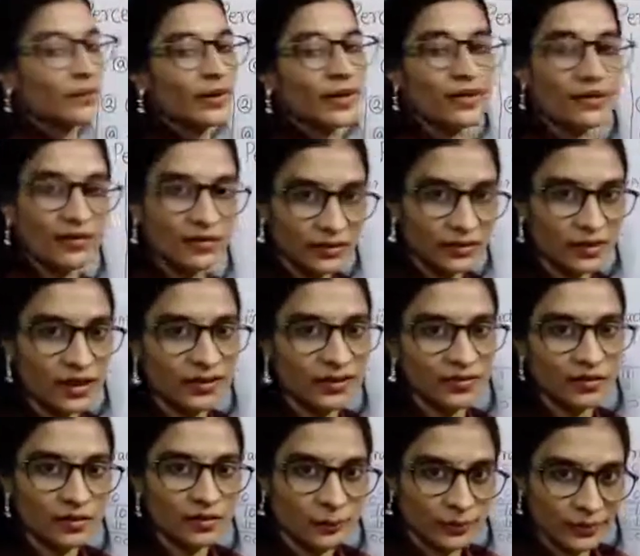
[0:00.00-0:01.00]
by
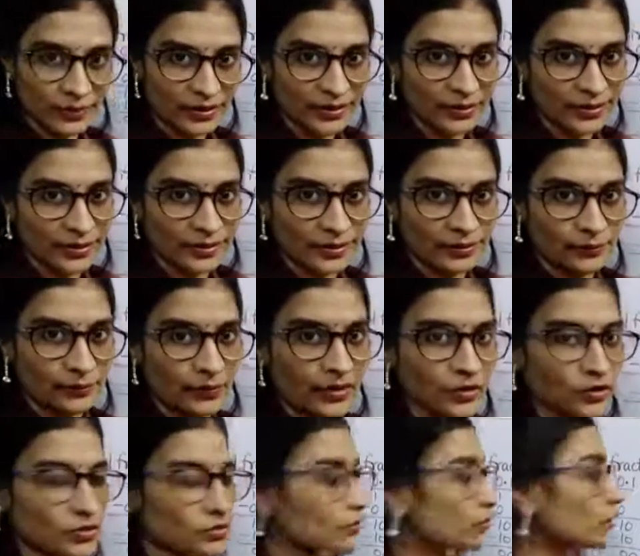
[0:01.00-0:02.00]
another number again,
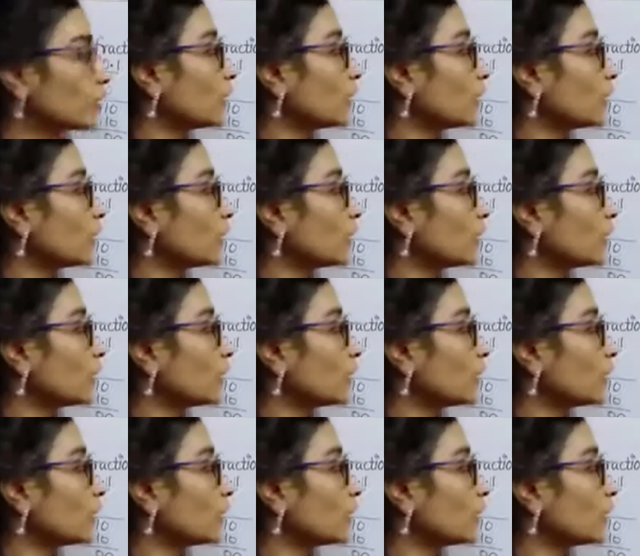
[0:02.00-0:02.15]
because